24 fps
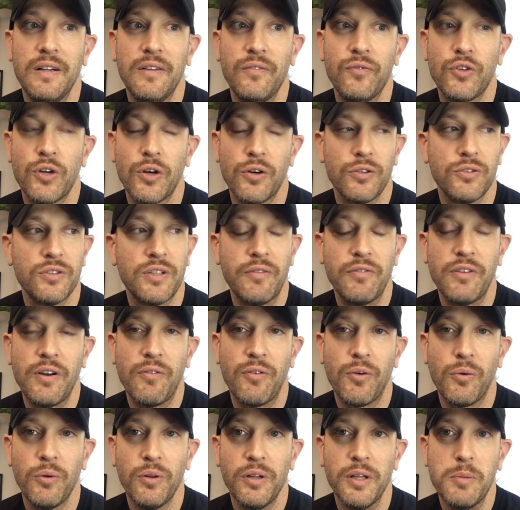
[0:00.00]
turtles have
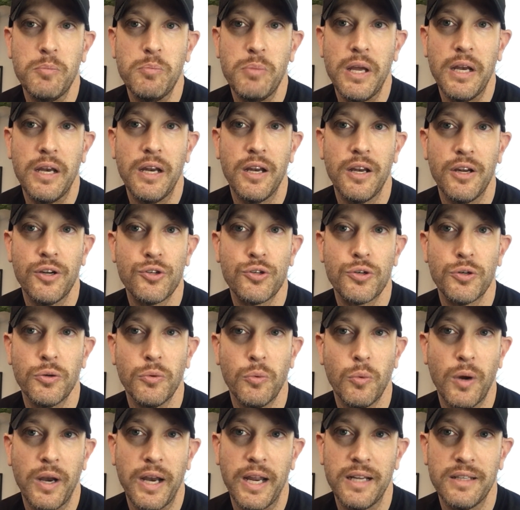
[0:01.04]
never really been in a true
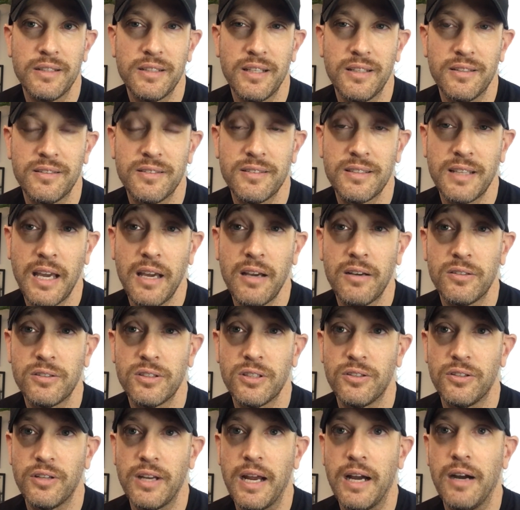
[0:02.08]
1/18 scale
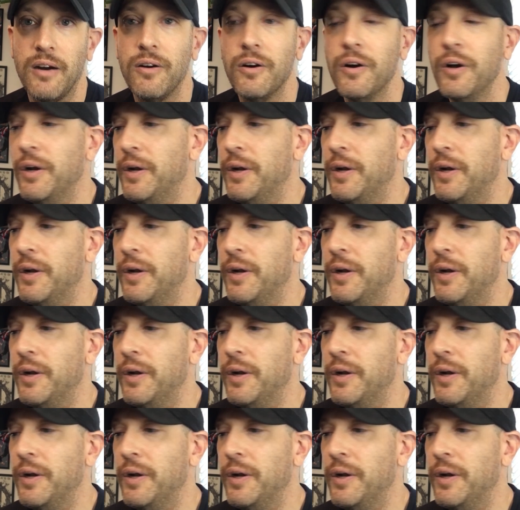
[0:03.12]
till now.